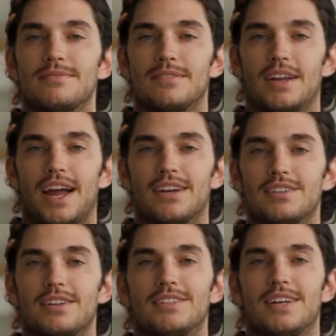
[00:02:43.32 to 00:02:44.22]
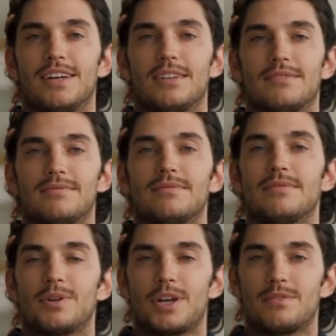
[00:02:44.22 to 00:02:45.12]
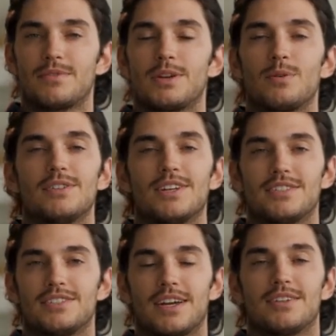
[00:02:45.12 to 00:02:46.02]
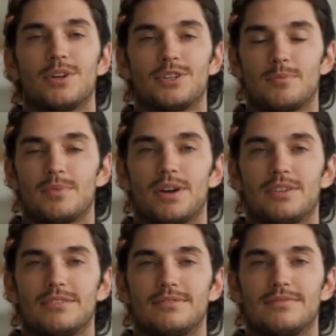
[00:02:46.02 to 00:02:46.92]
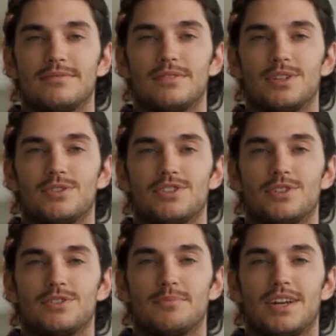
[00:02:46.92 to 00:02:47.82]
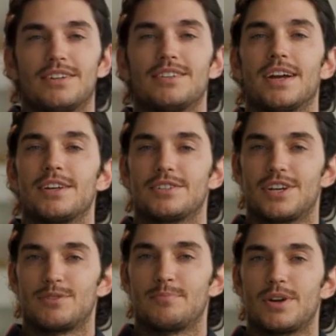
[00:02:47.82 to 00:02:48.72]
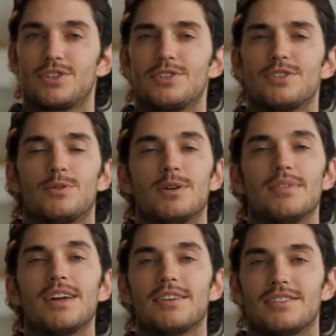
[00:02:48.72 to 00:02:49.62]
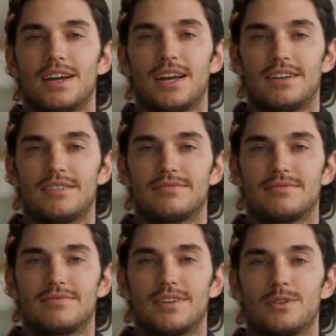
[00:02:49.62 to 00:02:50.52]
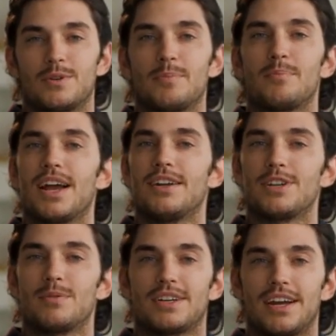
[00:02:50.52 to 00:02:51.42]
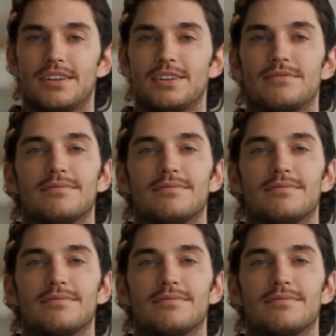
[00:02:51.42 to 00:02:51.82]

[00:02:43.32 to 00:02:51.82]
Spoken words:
Hack 16. Coffee or tea stains on your mug? Use toothpaste and a dish brush to scrub the inside. It'll look brand new again.